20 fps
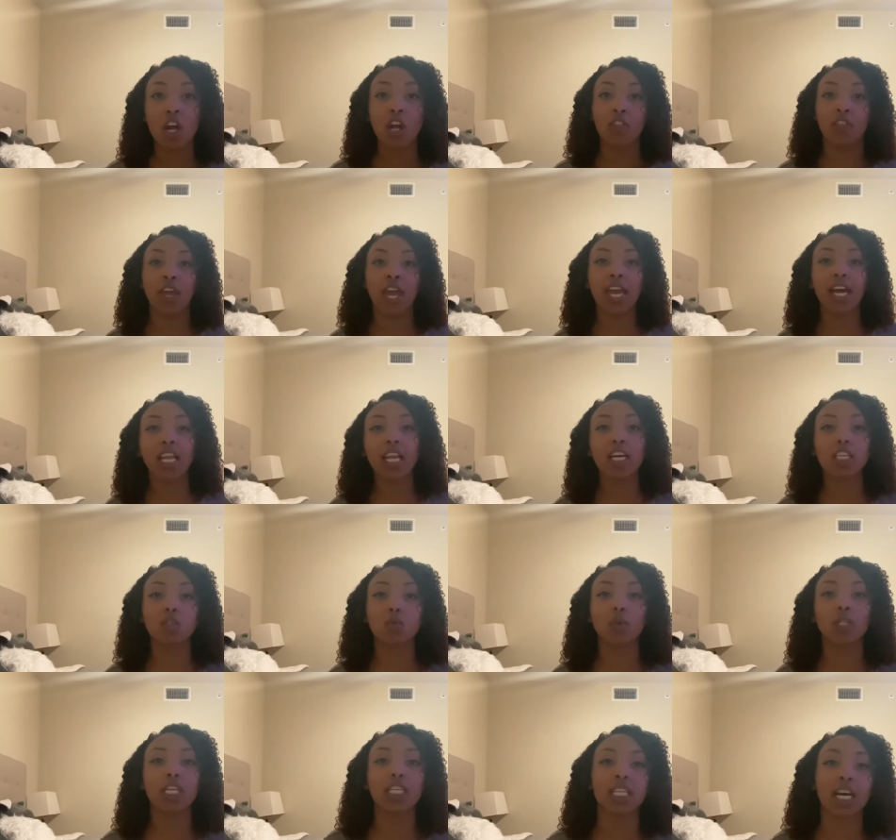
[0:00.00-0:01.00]
The NCLEX
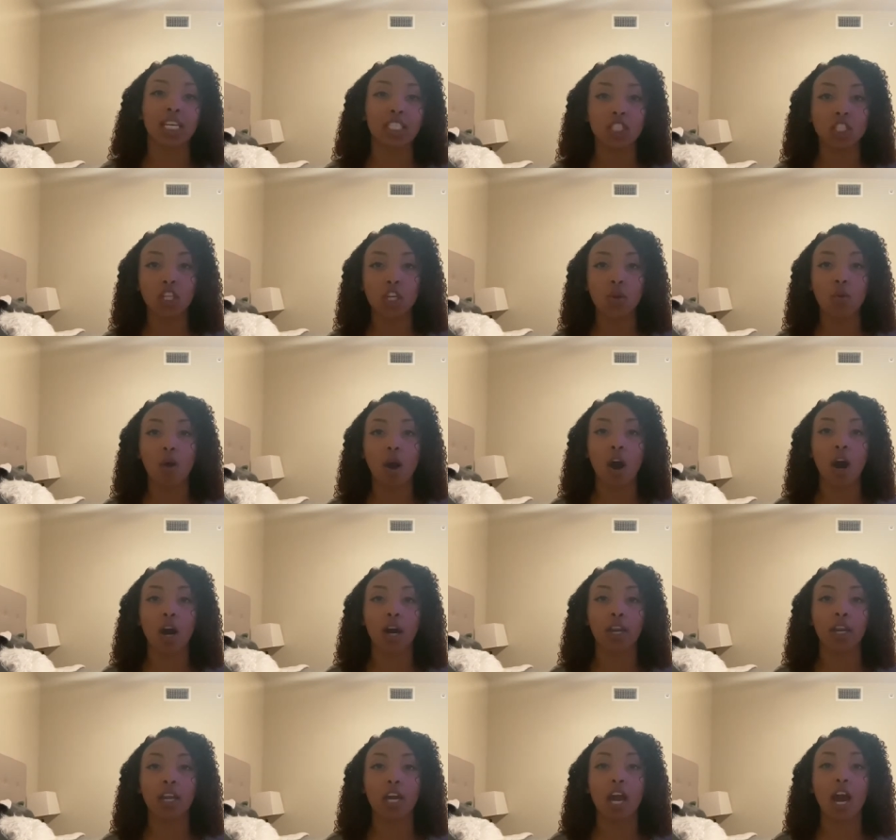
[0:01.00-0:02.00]
really tests you
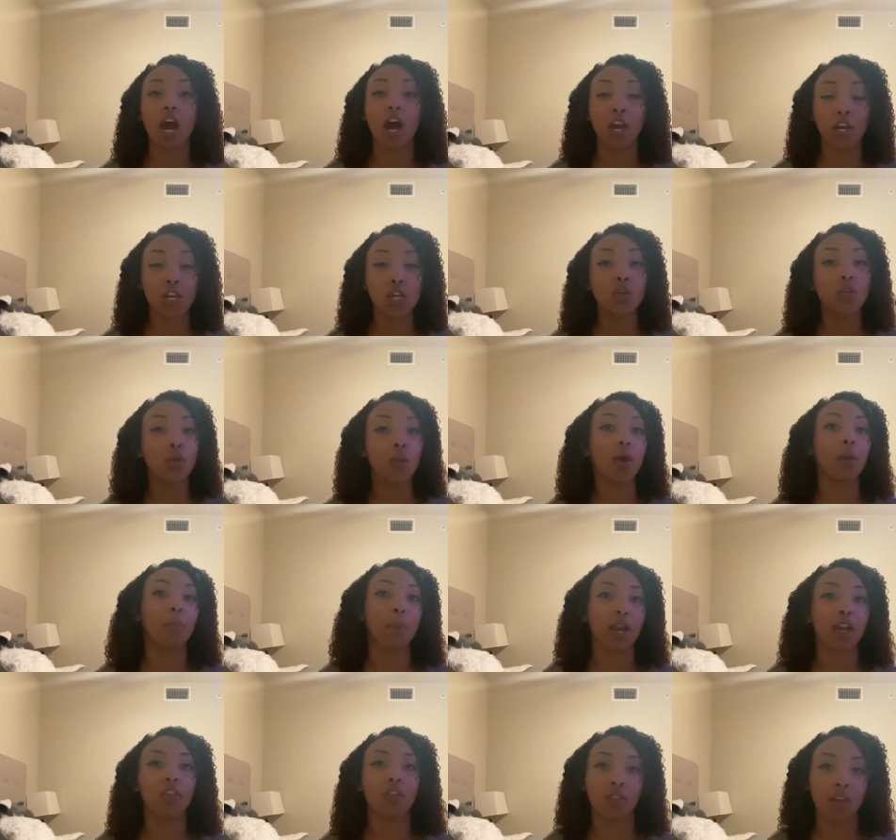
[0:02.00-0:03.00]
on are you doing
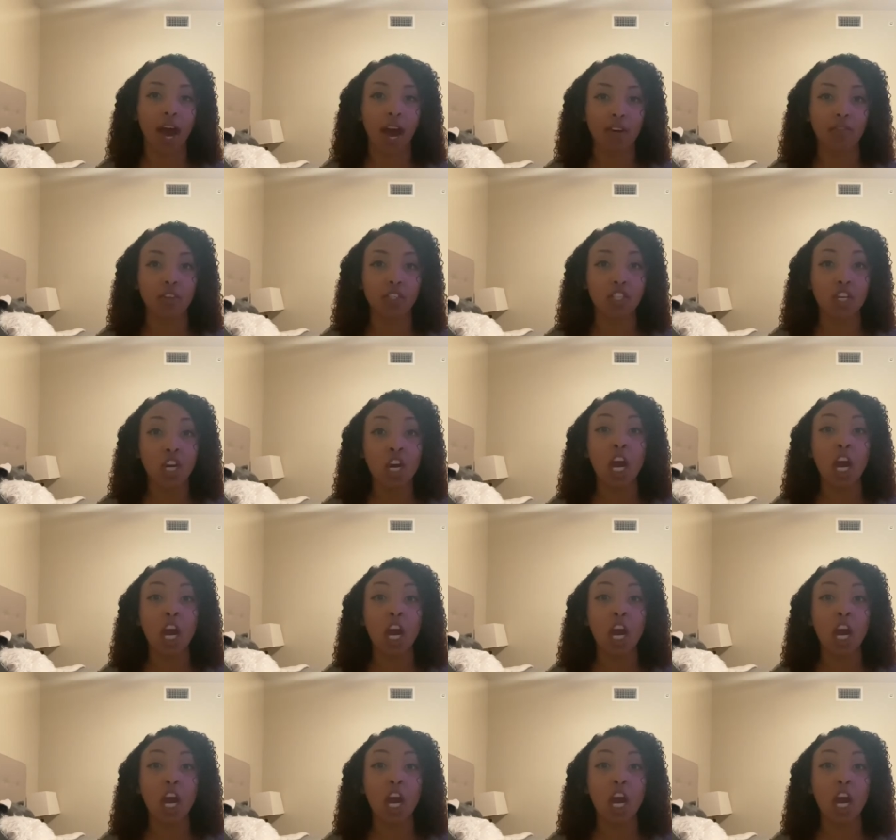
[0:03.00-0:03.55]
better than the average?